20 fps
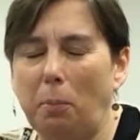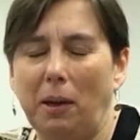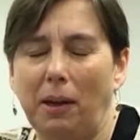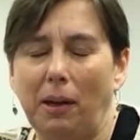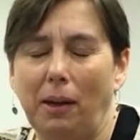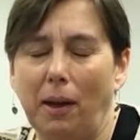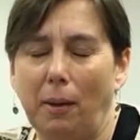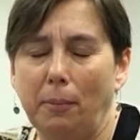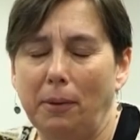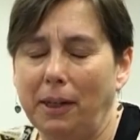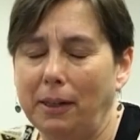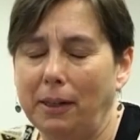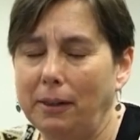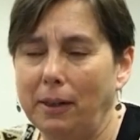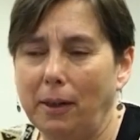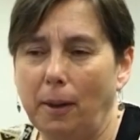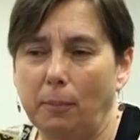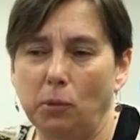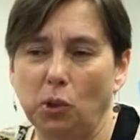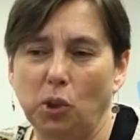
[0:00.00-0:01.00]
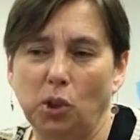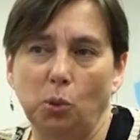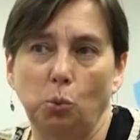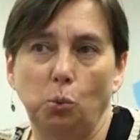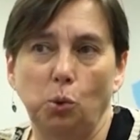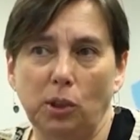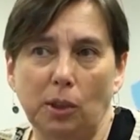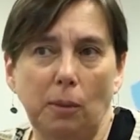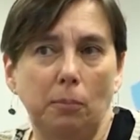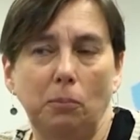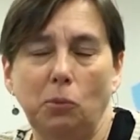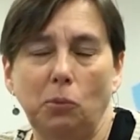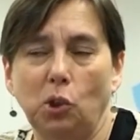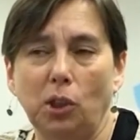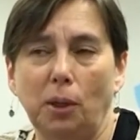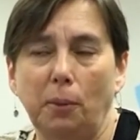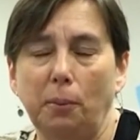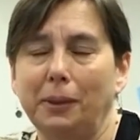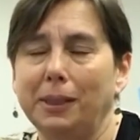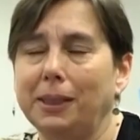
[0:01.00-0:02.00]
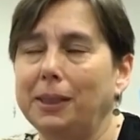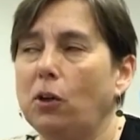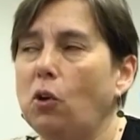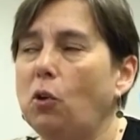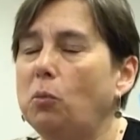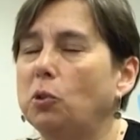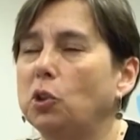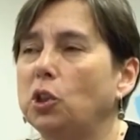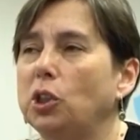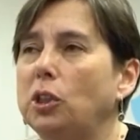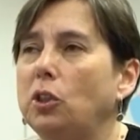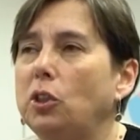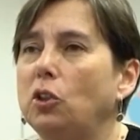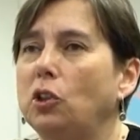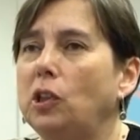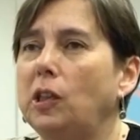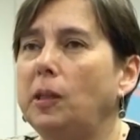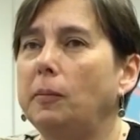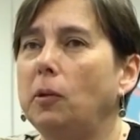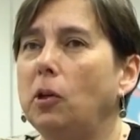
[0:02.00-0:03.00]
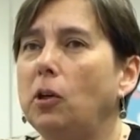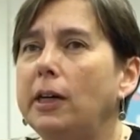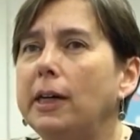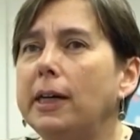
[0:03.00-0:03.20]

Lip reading: the two words are often used as a synonym.